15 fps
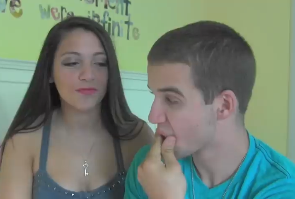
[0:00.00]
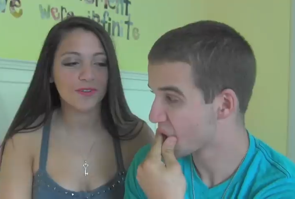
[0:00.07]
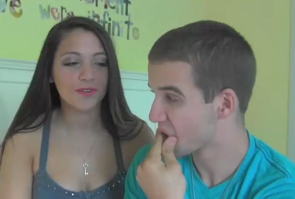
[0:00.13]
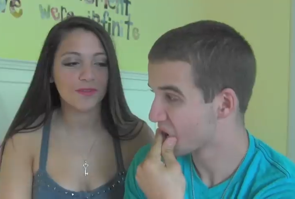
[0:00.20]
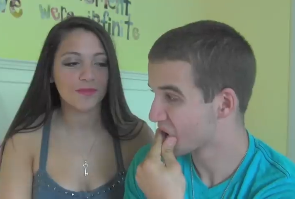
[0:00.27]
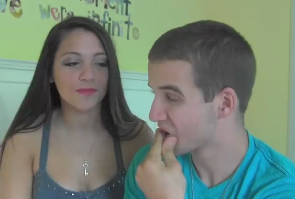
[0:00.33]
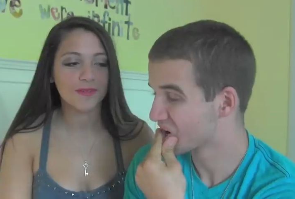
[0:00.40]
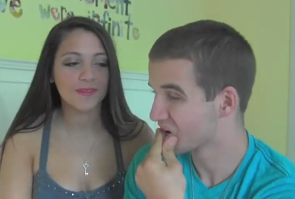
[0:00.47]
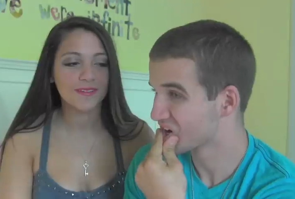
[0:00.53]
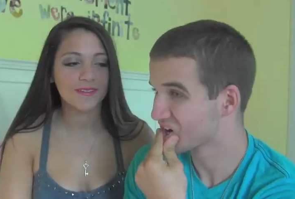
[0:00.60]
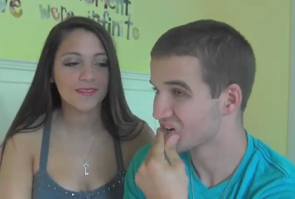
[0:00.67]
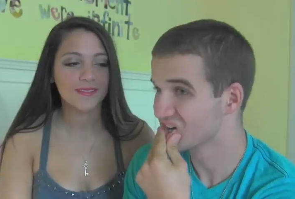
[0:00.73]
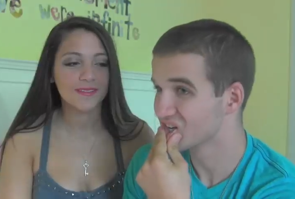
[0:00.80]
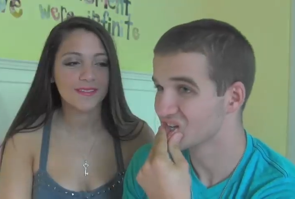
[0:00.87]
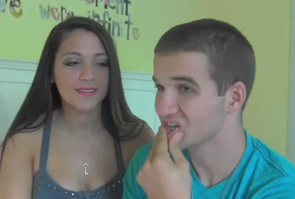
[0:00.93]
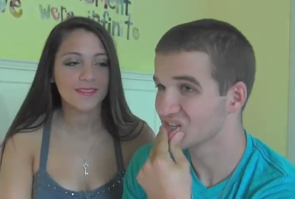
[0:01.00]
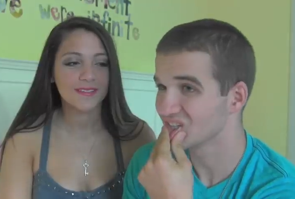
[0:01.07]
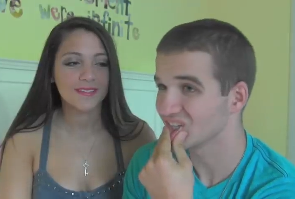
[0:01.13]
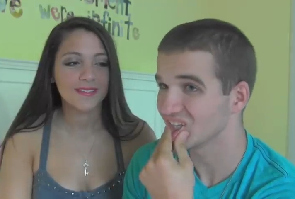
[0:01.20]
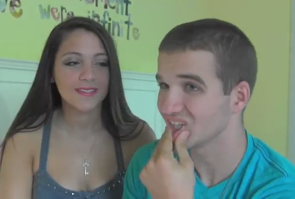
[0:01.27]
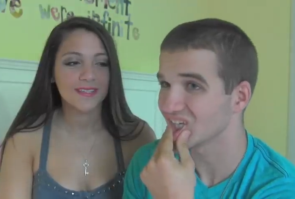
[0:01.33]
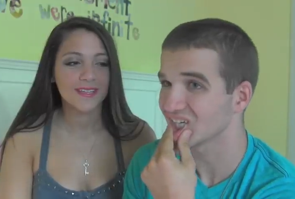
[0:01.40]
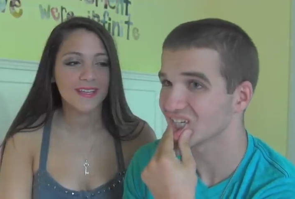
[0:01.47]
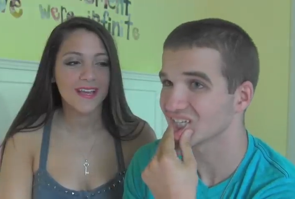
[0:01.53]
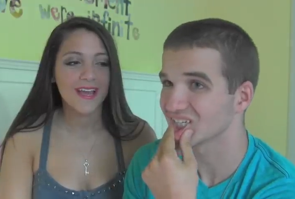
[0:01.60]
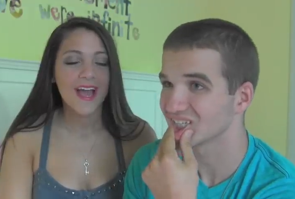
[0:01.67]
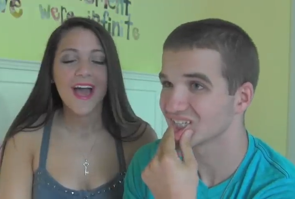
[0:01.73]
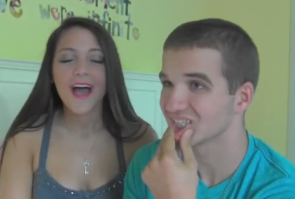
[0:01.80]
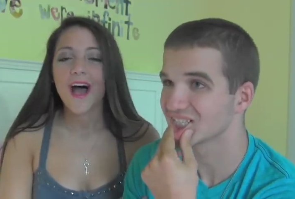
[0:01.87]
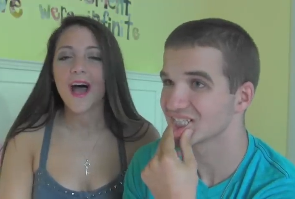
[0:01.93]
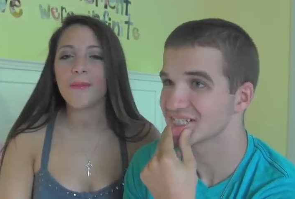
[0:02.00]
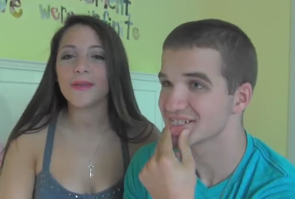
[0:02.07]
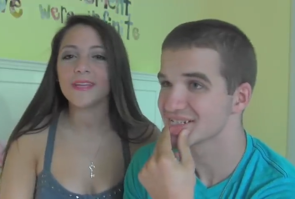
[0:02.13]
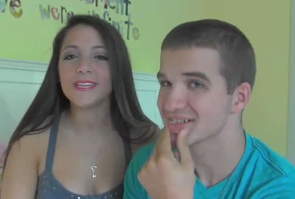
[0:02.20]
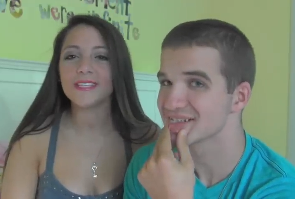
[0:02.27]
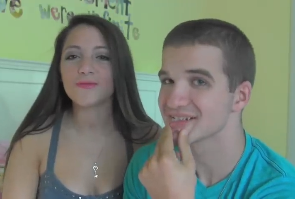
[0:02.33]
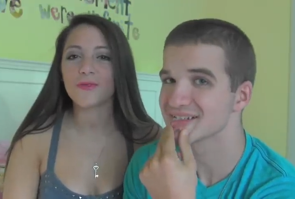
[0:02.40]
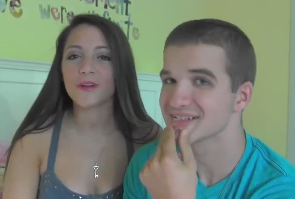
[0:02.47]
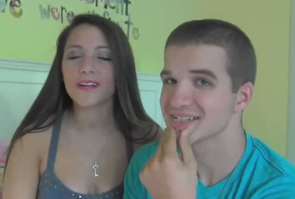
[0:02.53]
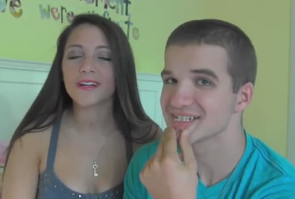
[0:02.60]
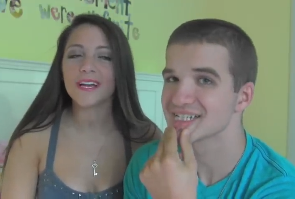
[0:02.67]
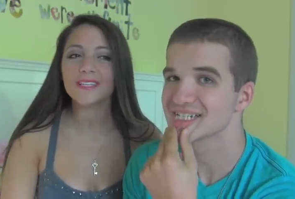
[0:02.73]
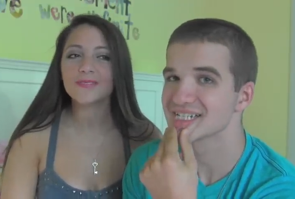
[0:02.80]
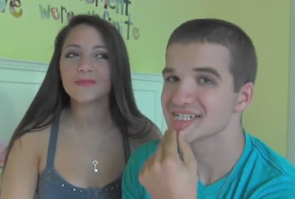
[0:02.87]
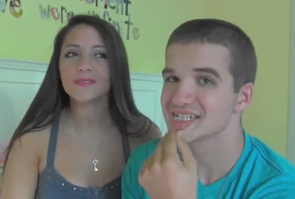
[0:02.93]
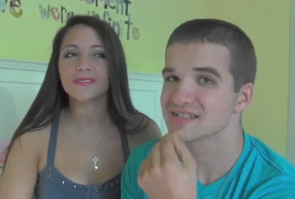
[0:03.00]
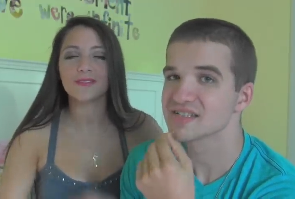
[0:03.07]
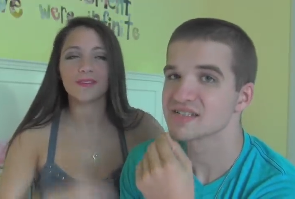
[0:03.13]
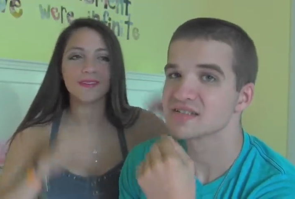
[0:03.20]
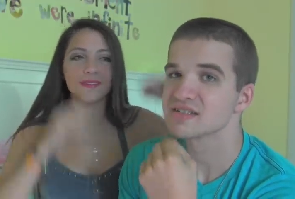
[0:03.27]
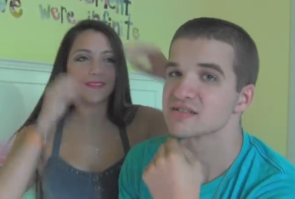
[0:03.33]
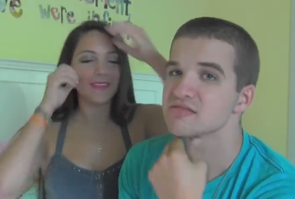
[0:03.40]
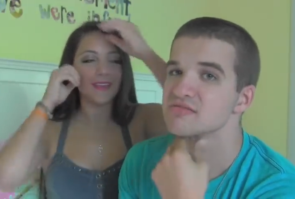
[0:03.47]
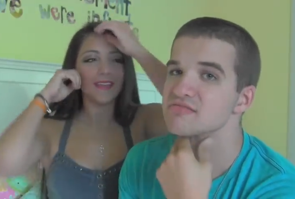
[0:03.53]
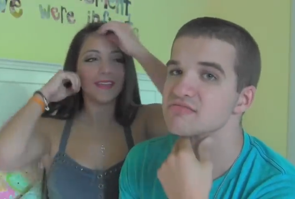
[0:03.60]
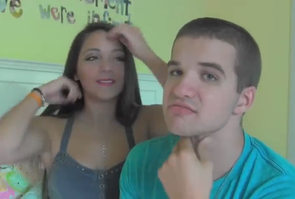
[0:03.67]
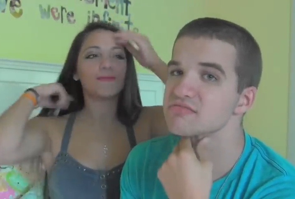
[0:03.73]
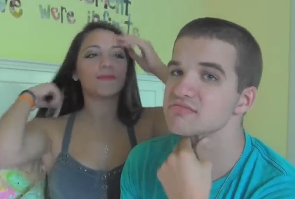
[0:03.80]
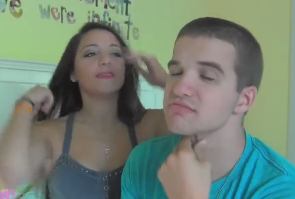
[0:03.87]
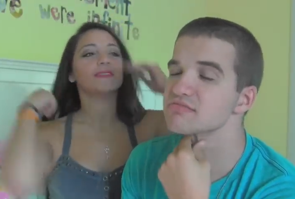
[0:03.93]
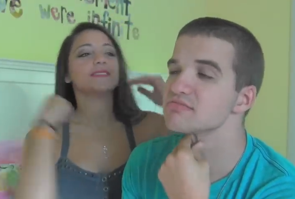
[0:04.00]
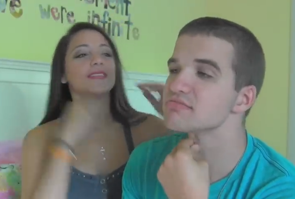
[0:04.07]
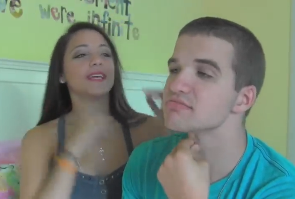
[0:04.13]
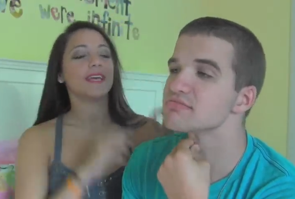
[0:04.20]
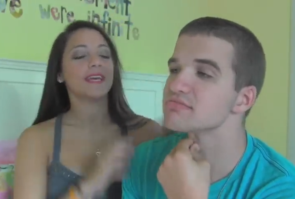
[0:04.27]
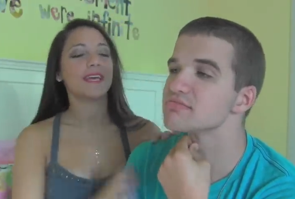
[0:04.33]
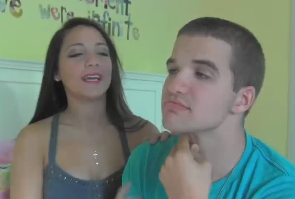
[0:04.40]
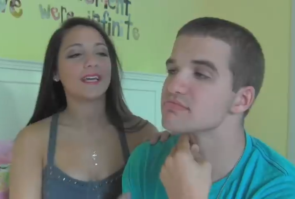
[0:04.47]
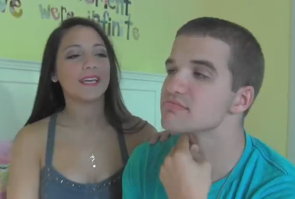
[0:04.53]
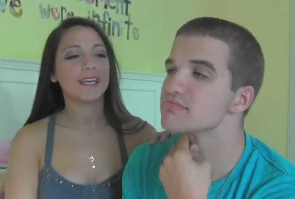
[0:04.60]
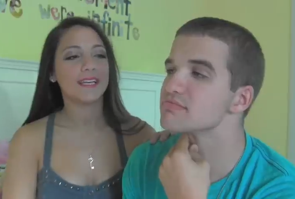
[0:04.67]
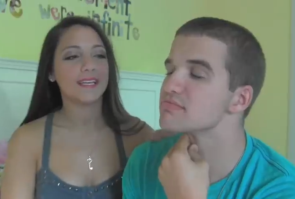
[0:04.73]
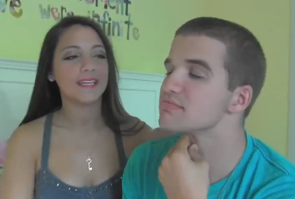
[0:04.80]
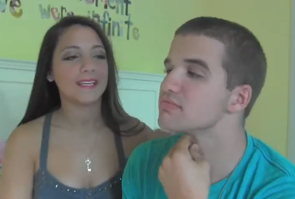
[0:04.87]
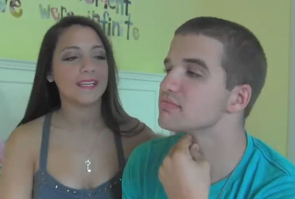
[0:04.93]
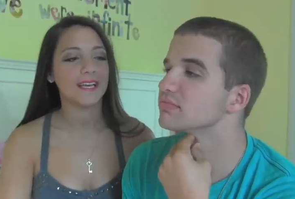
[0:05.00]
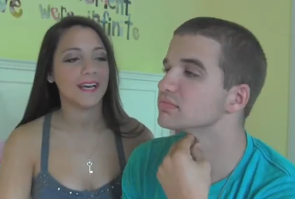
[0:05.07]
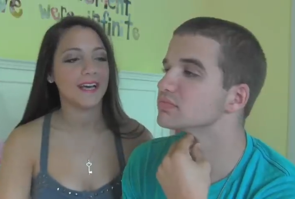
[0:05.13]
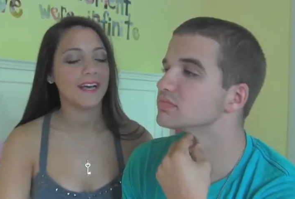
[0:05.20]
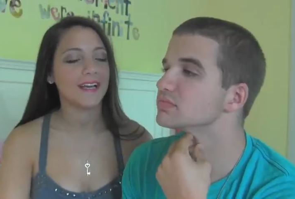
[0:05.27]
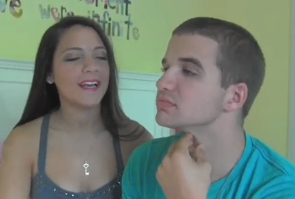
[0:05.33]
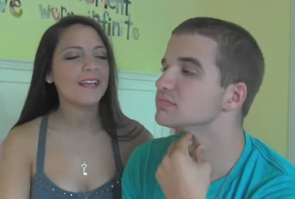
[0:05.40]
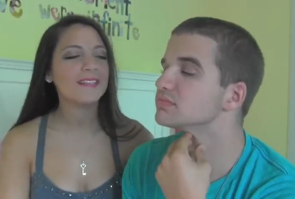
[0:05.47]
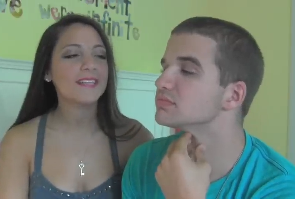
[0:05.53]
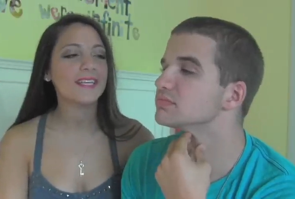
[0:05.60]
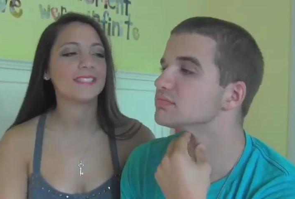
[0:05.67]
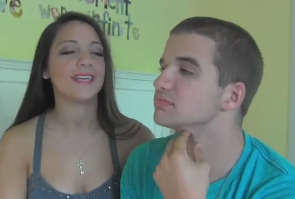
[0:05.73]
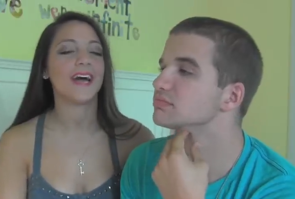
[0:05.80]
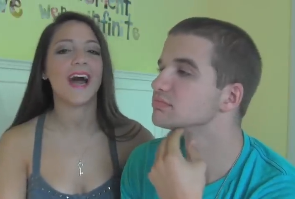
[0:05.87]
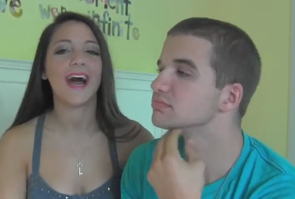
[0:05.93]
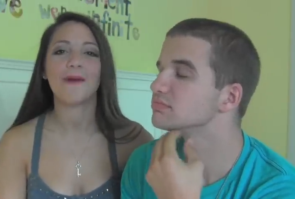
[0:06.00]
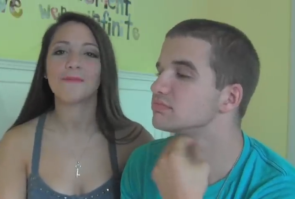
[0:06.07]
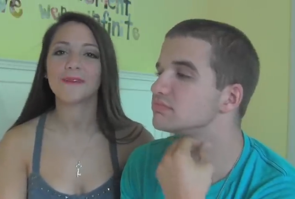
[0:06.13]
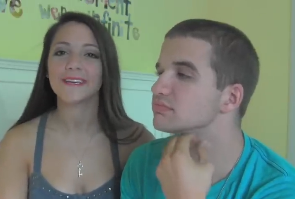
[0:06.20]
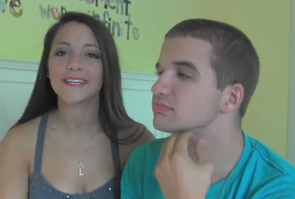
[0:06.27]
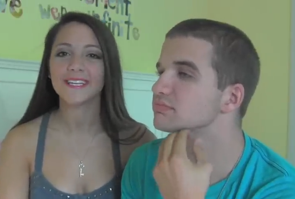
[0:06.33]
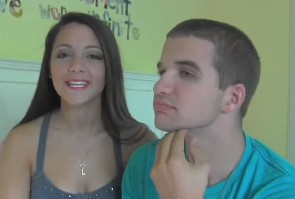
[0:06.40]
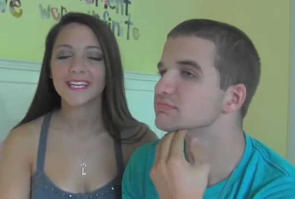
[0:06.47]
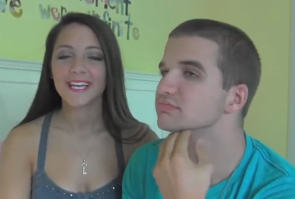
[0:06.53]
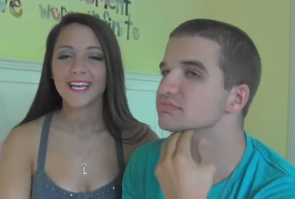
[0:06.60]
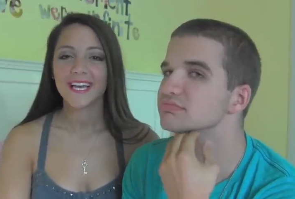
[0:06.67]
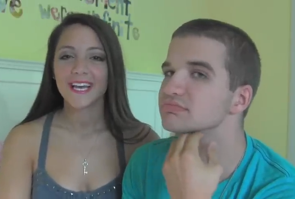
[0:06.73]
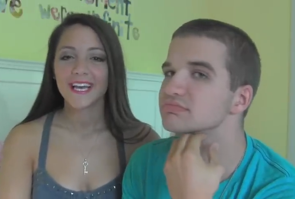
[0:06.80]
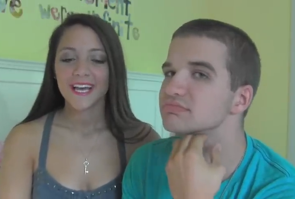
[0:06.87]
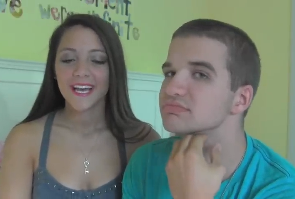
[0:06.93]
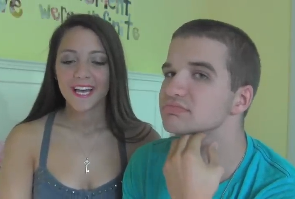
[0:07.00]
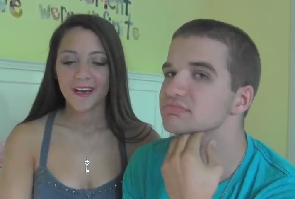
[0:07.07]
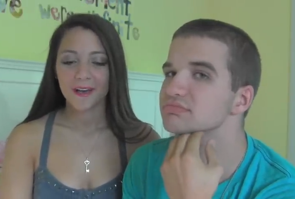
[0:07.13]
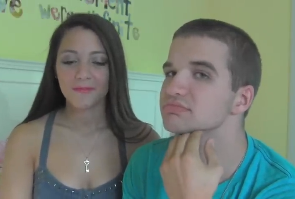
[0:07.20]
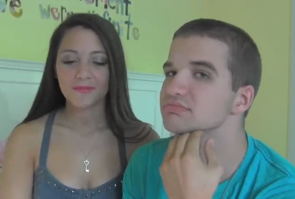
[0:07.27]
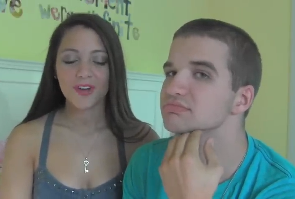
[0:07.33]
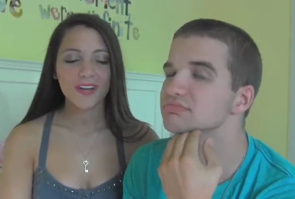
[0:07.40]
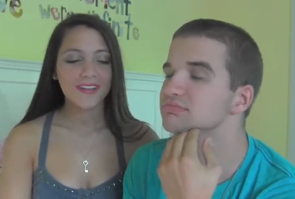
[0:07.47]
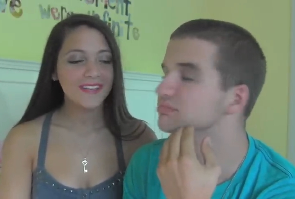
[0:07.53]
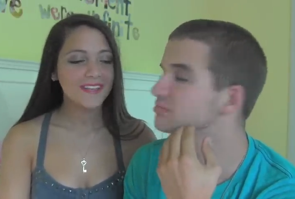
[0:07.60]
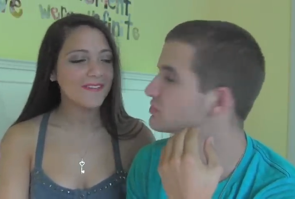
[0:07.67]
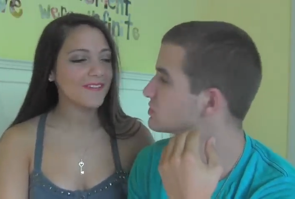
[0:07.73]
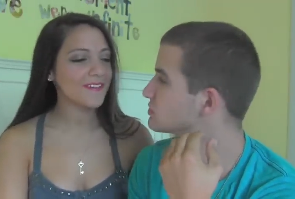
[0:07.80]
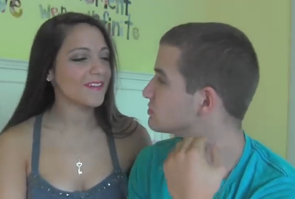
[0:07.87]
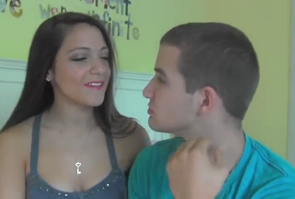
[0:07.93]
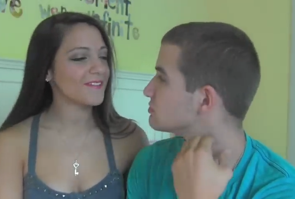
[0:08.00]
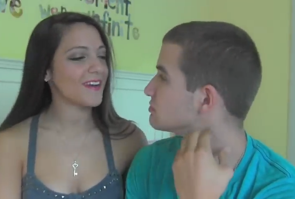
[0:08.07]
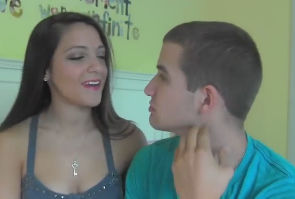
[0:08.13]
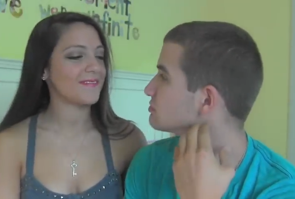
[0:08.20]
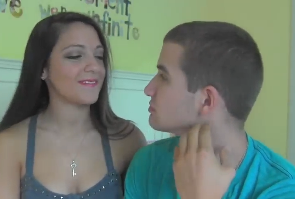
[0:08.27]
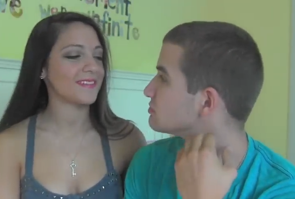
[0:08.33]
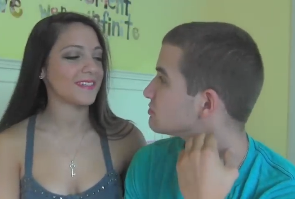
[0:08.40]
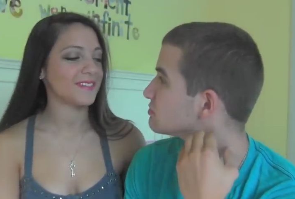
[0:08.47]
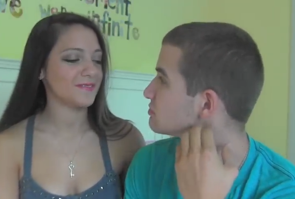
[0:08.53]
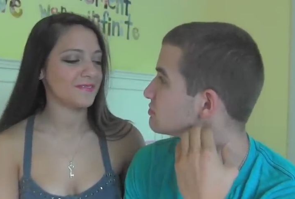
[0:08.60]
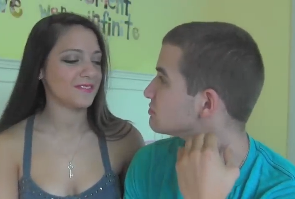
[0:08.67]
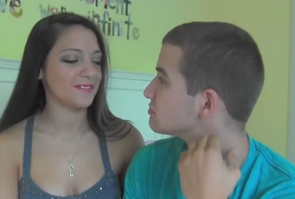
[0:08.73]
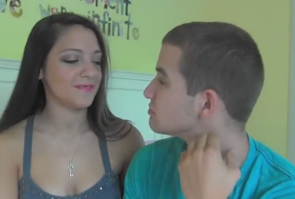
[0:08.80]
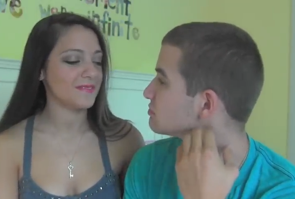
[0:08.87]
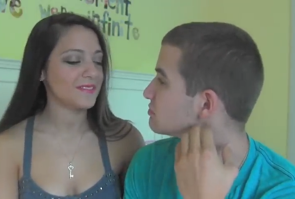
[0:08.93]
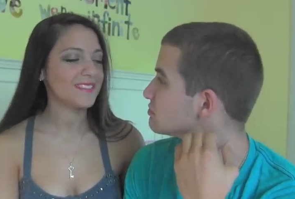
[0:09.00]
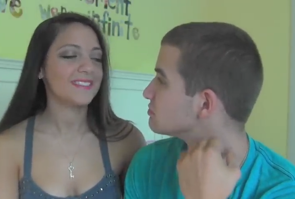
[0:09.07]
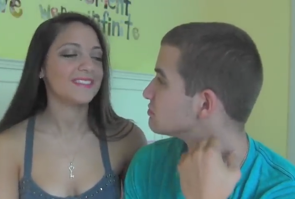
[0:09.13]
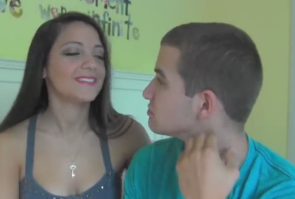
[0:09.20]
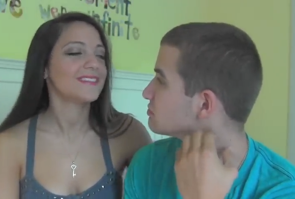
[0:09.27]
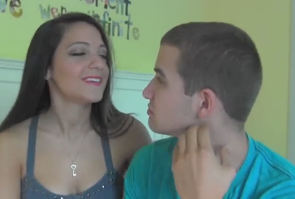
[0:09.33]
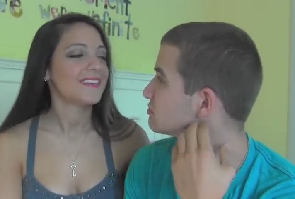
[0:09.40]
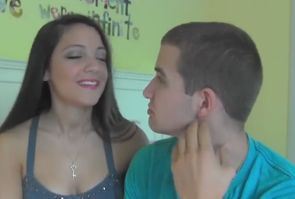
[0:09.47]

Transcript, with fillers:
Speaker 1: room. Yeah. I mean, he's organized with certain things, but it's like, yeah, I guess that's a habit. I'm trying to think of another habit that you do. What's it?